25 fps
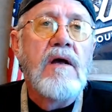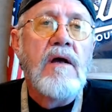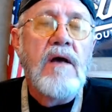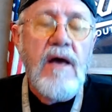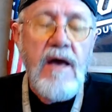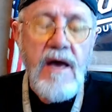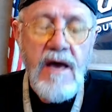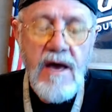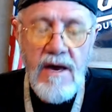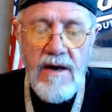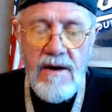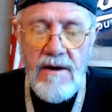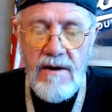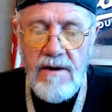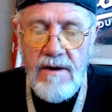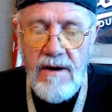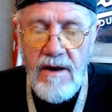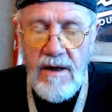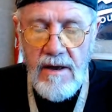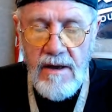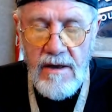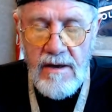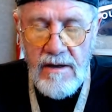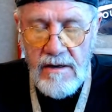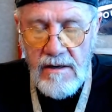
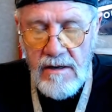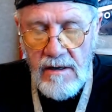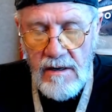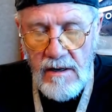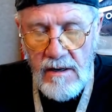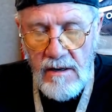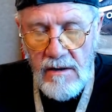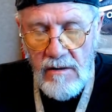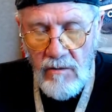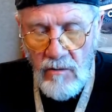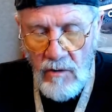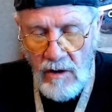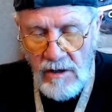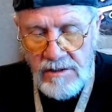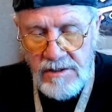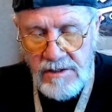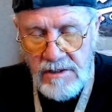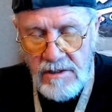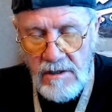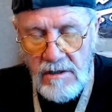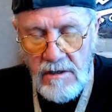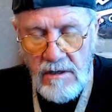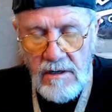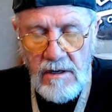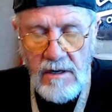and
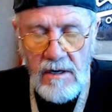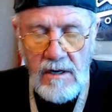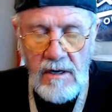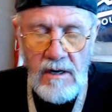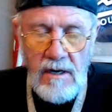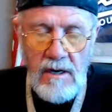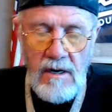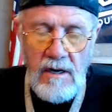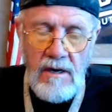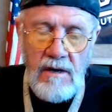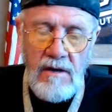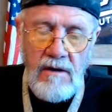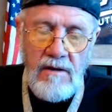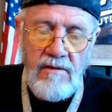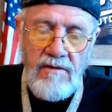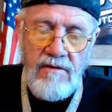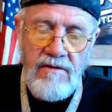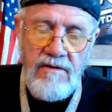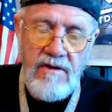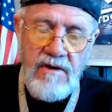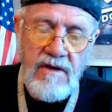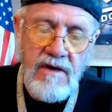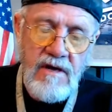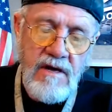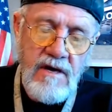Russia.
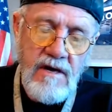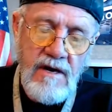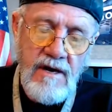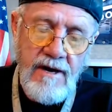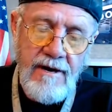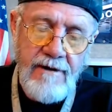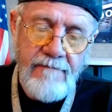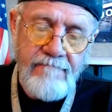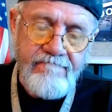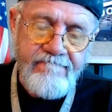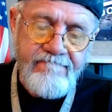The